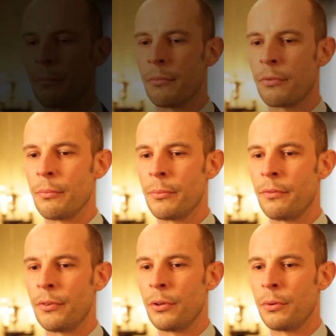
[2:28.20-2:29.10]
From the
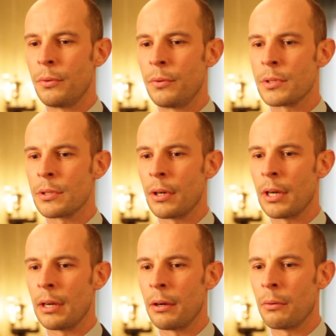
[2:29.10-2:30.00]
views
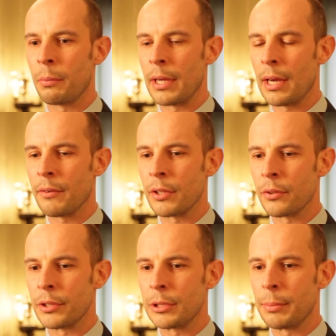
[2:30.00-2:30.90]
we have at
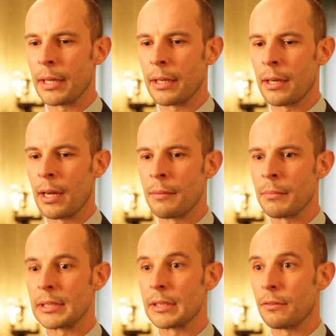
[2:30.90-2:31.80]
Deutsche Bank and
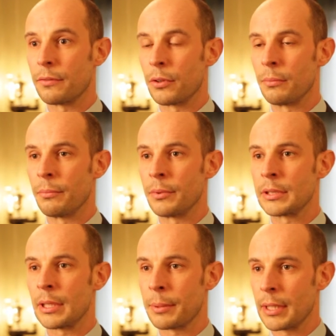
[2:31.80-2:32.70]
myself from the
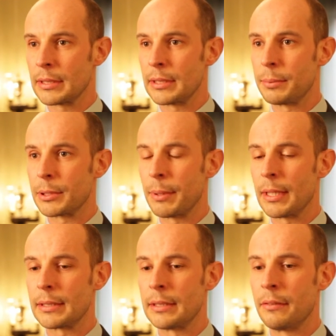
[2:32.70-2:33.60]
sub-custody
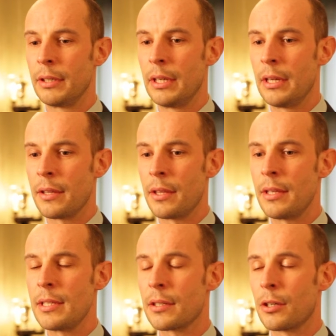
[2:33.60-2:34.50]
perspective, then
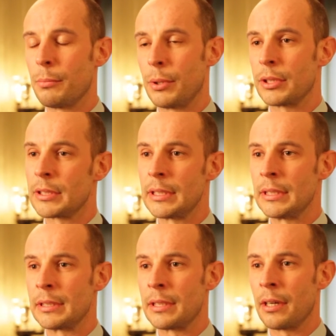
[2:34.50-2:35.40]
these are
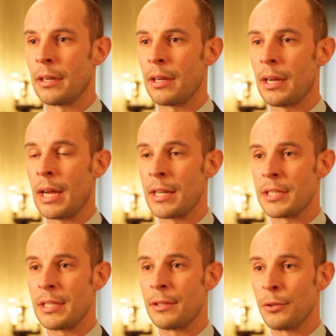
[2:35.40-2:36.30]
commodities that
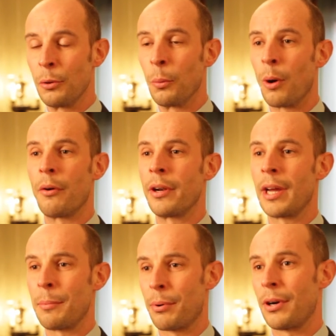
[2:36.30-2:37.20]
actually do
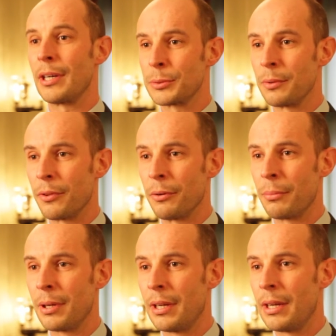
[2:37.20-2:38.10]
warrant a price with
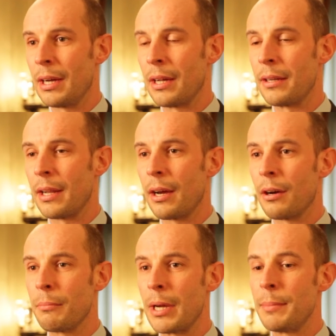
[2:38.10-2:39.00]
them. And
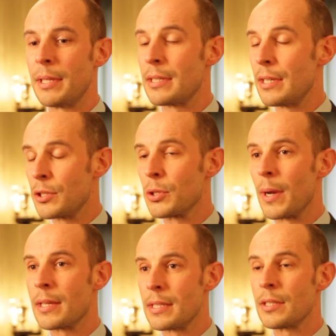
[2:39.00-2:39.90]
now maybe
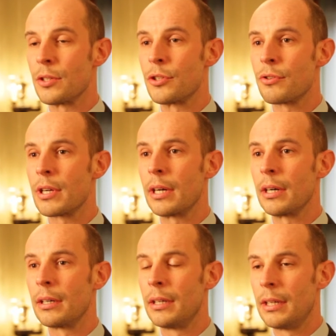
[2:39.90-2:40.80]
T2S is the
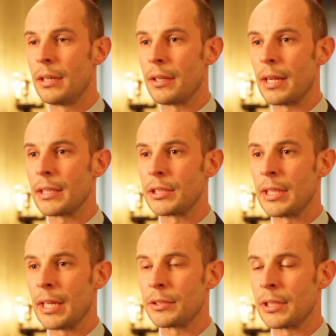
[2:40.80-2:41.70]
trigger that actually
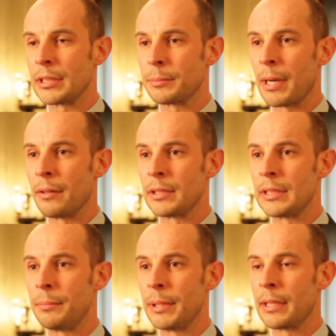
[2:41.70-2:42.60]
that
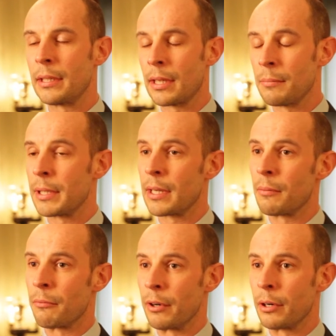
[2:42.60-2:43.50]
transparency can
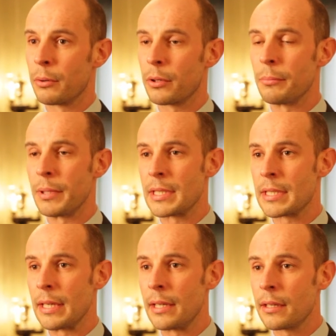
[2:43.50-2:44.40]
become real, can be
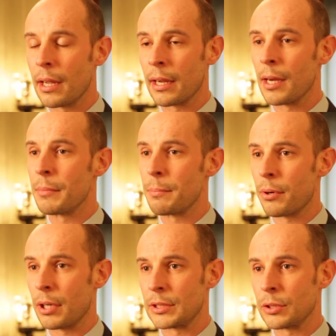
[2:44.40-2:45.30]
seen and can be
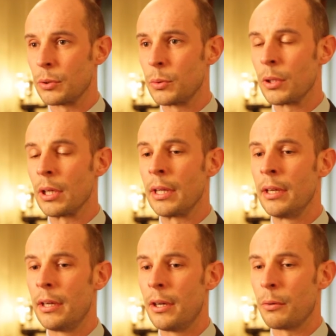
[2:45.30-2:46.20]
priced accordingly,
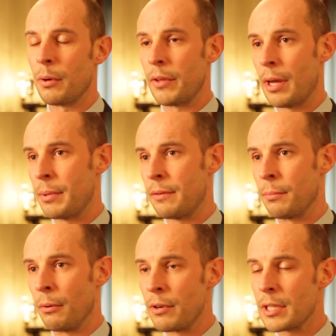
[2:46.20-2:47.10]
whether that be
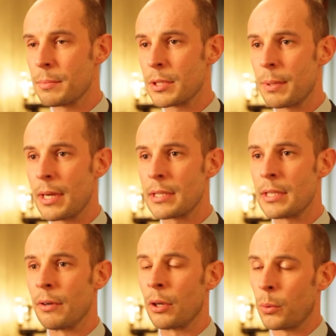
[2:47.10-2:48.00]
from a risk
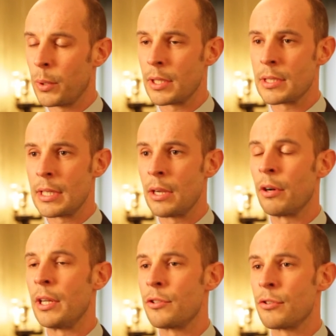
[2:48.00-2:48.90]
perspective, a liquidity or
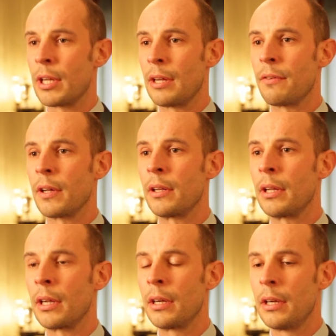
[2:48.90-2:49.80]
an intraday
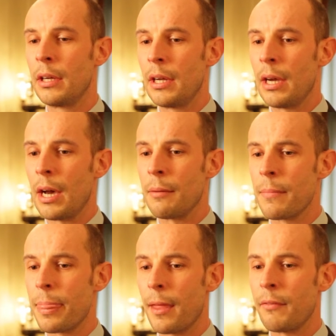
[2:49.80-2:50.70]
funding.
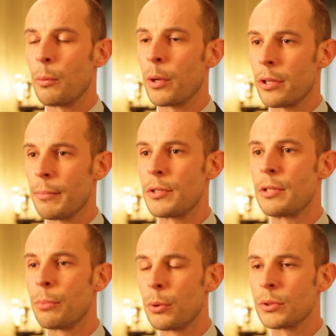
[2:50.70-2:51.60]
I think one of the most
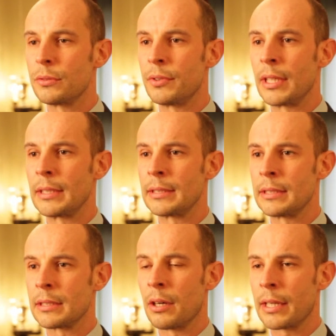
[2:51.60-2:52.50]
important things
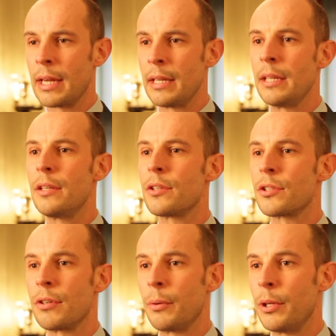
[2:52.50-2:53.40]
is, like any
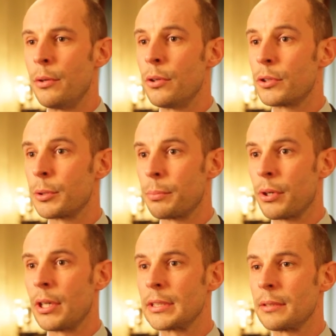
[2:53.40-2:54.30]
industry, when you look to
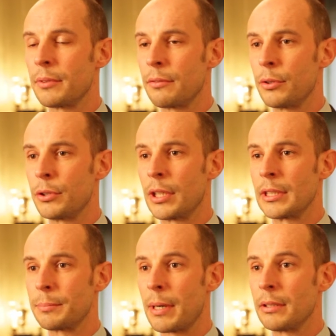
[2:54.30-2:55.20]
price something through
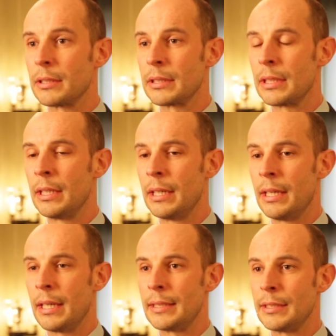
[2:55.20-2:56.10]
transparency,
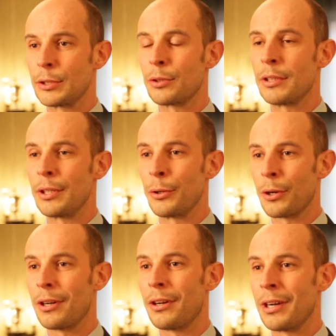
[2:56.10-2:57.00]
it's ensuring that your
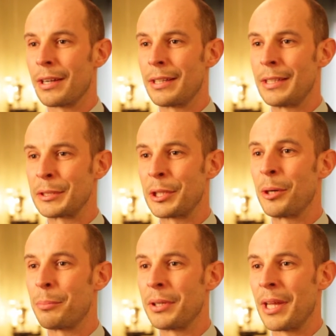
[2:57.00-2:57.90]
client can
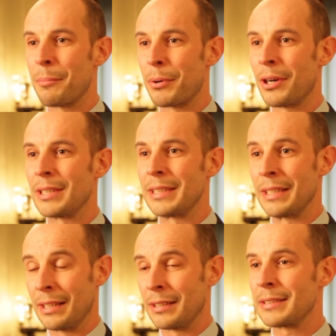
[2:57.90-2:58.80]
interpret that pricing
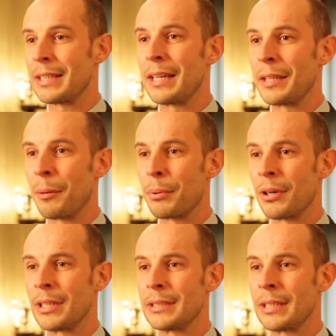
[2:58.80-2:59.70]
and understand that
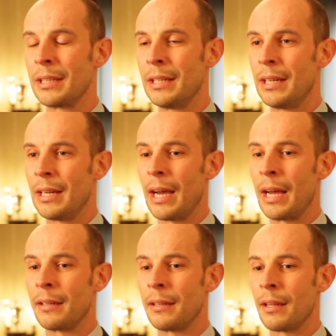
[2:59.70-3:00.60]
pricing
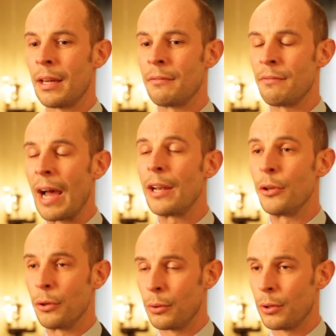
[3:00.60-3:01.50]
and
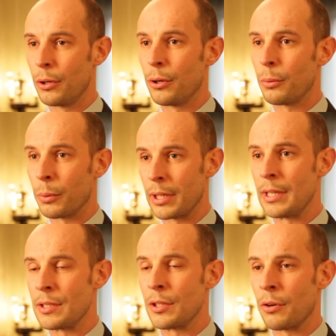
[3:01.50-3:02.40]
value what it
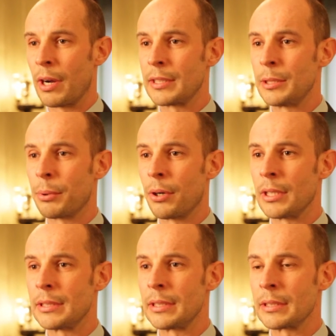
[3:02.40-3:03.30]
is that you're actually
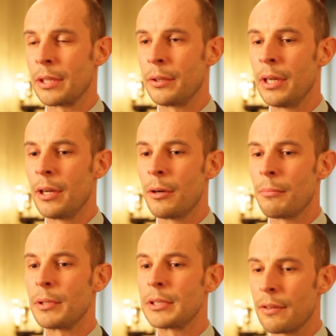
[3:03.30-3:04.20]
pricing. So most